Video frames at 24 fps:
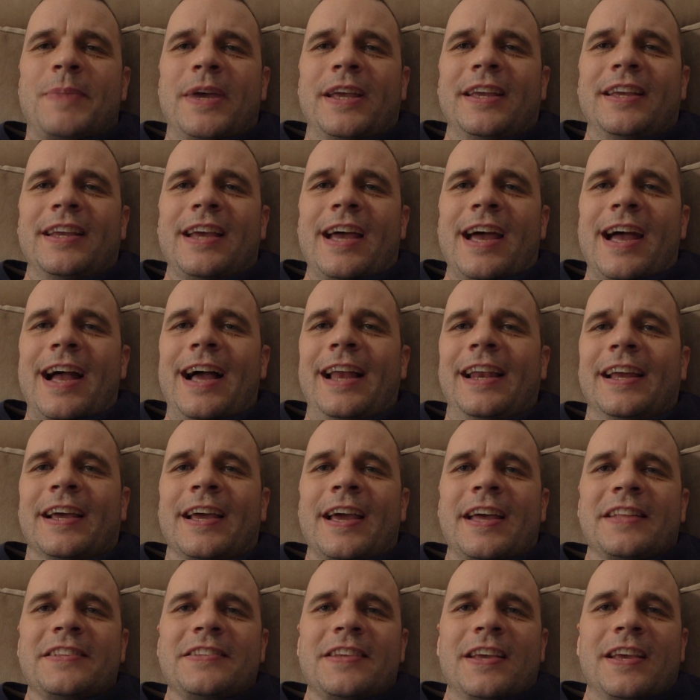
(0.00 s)

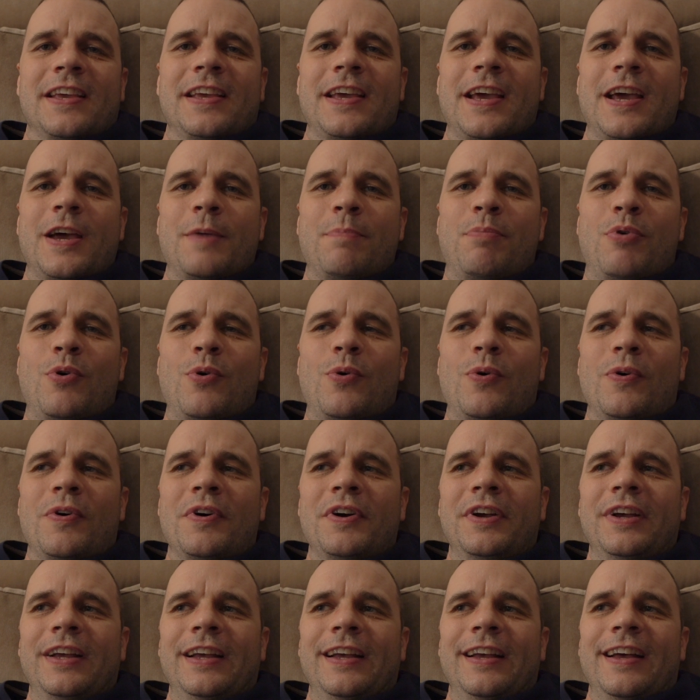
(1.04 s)
Alicante airport,
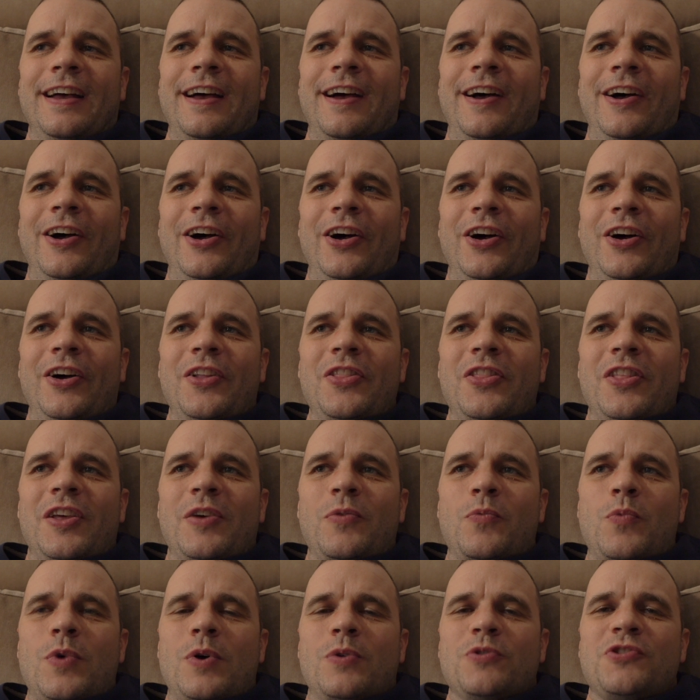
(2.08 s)

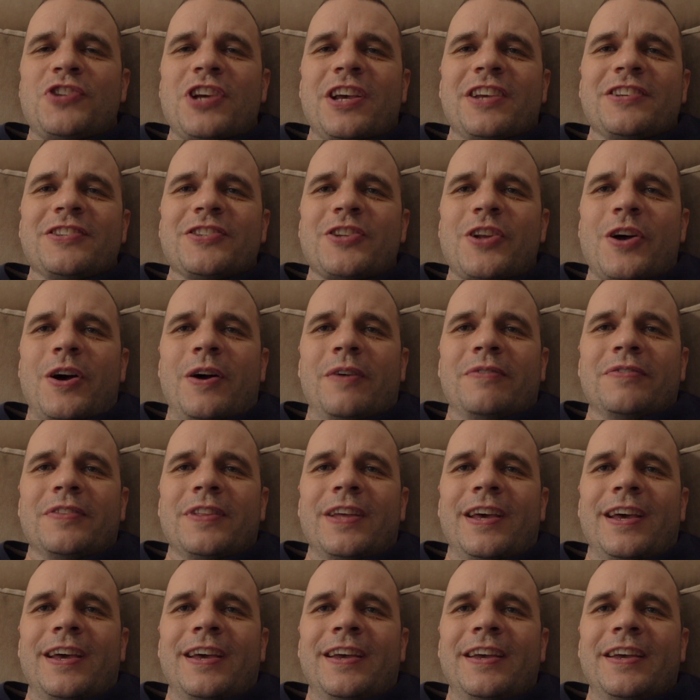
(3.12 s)
the wheelchair staff
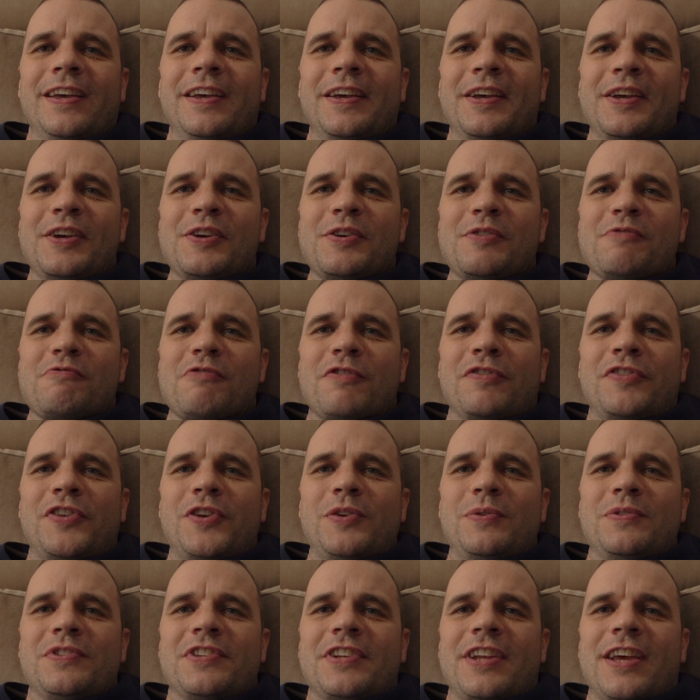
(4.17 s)
there
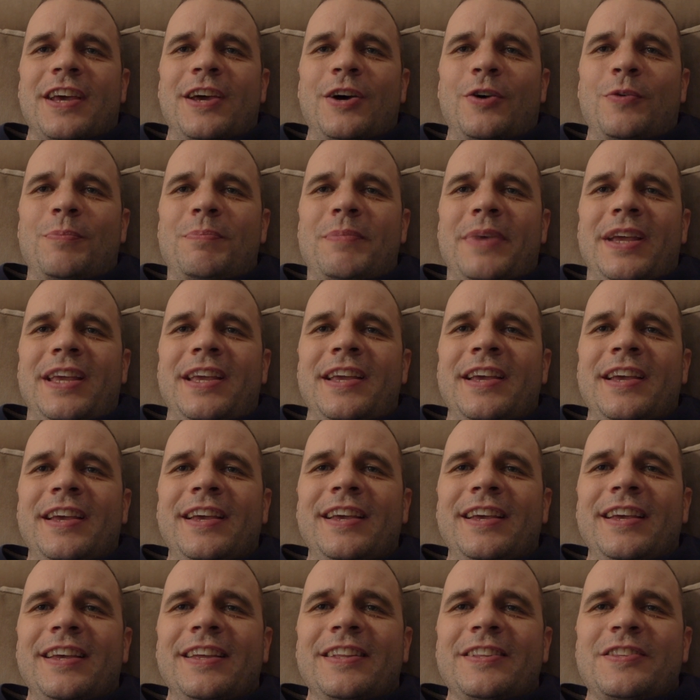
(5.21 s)
refused to help me
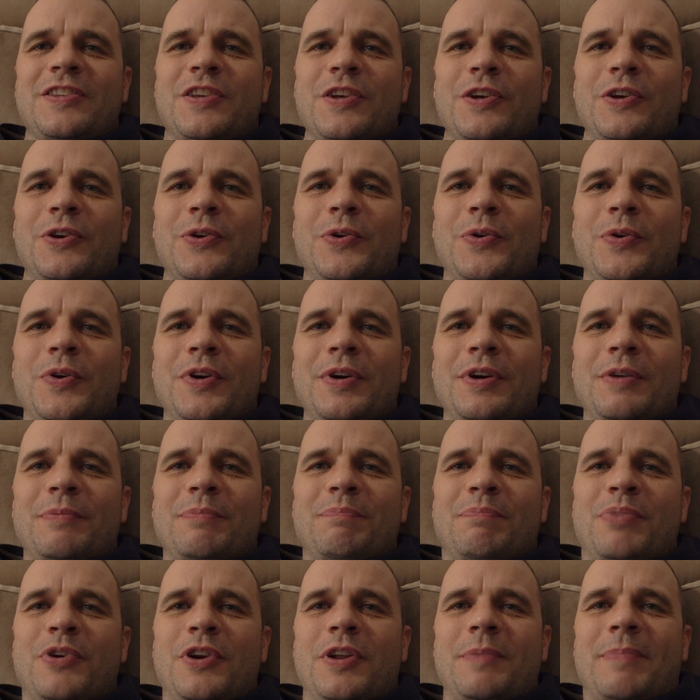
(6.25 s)
to
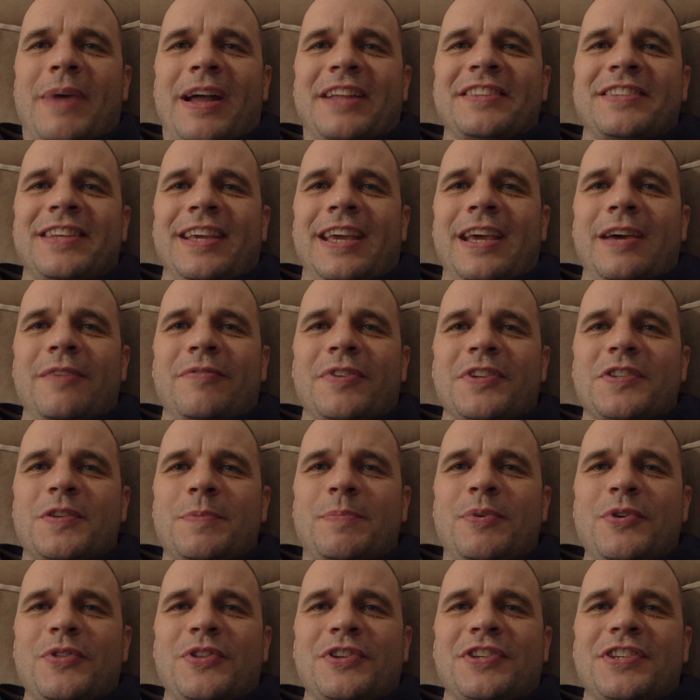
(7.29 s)
put it back together,
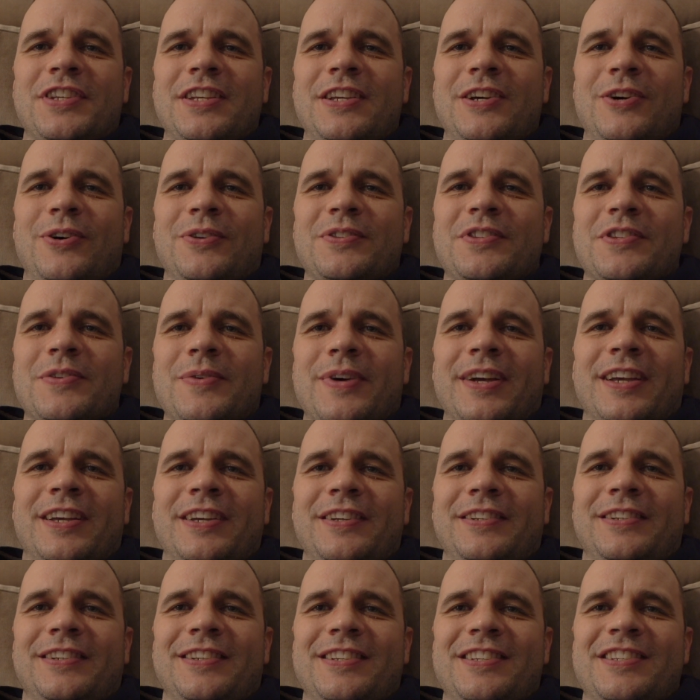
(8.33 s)
to put the seat on so I
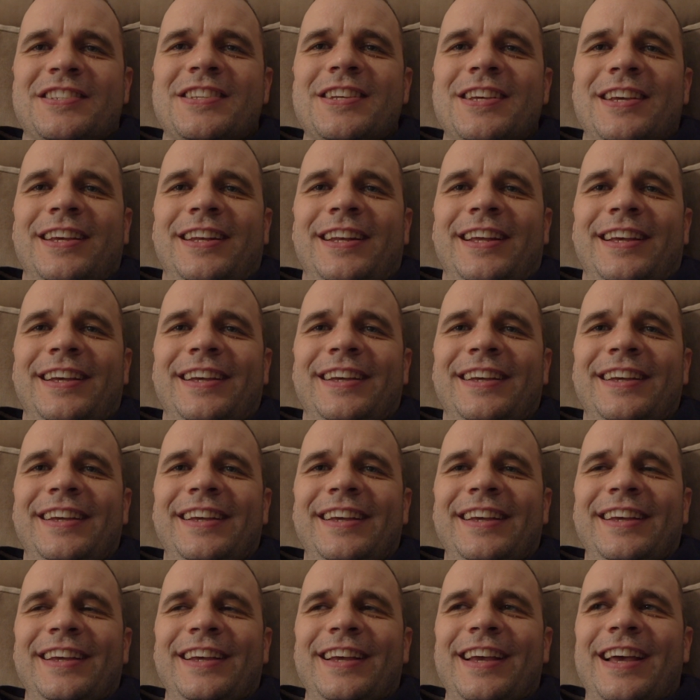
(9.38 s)
could sit in it,
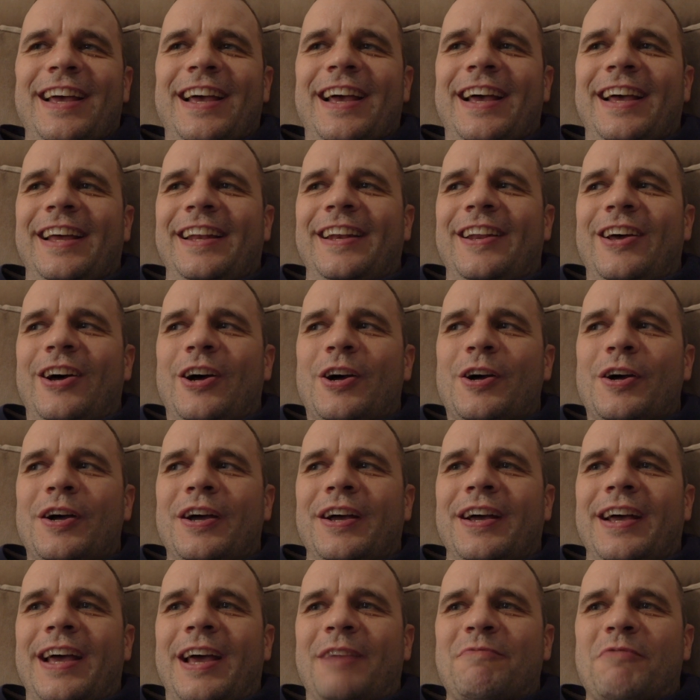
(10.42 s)

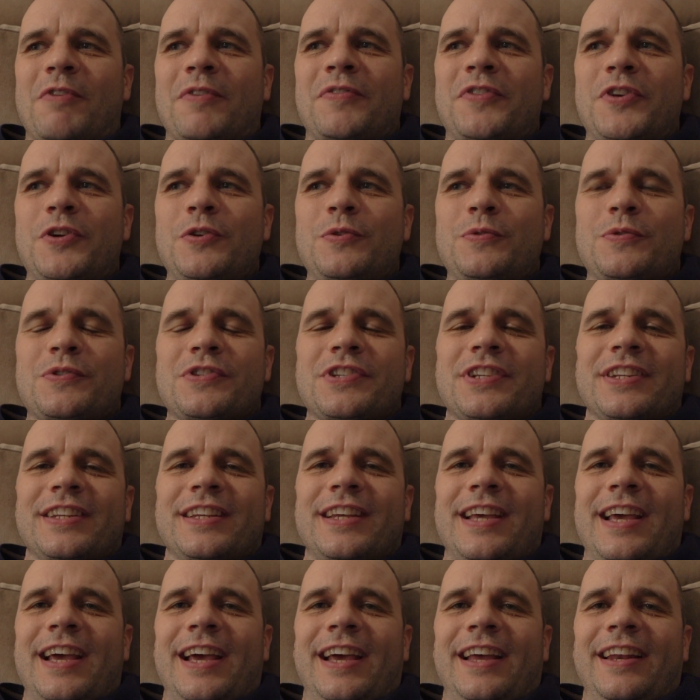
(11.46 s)
and refused.
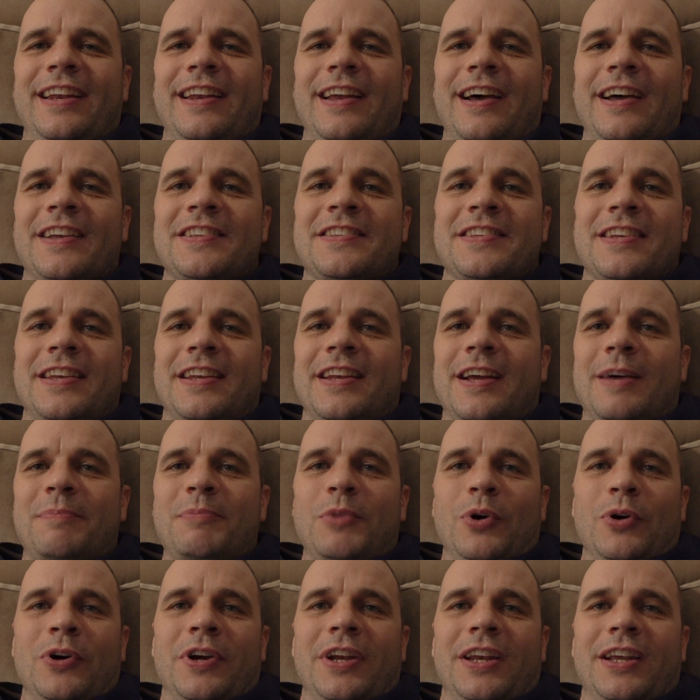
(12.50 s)
And I said,
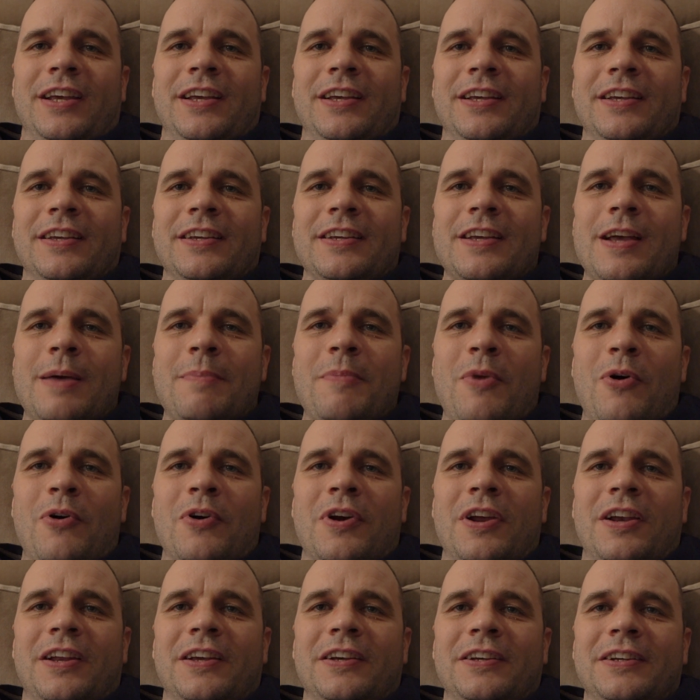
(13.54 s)
I'm not
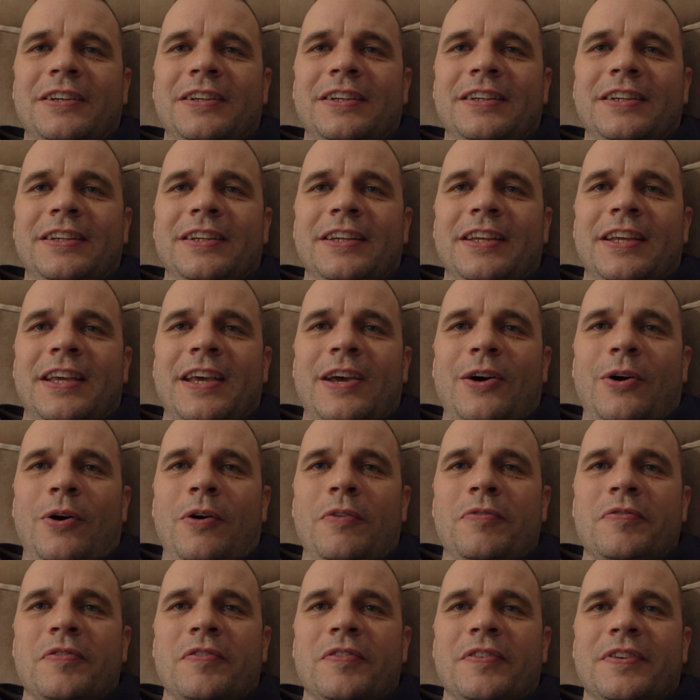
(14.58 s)
gonna get
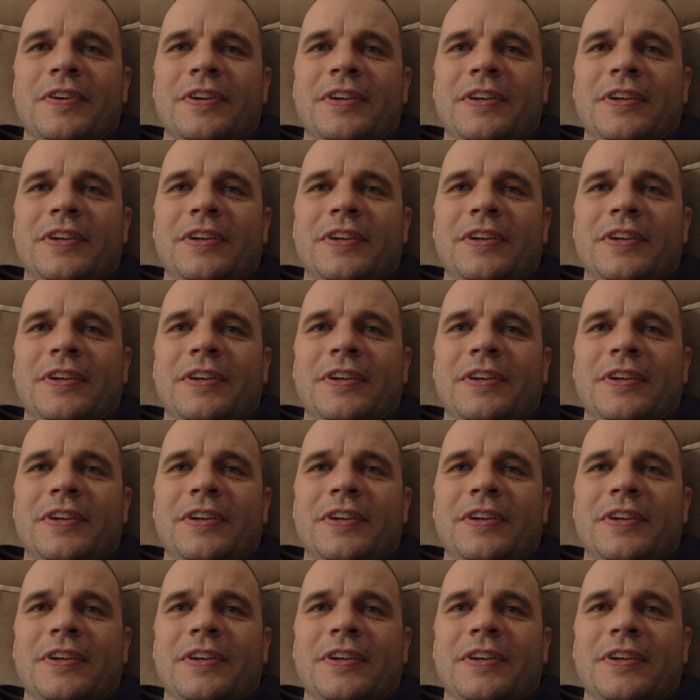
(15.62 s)
off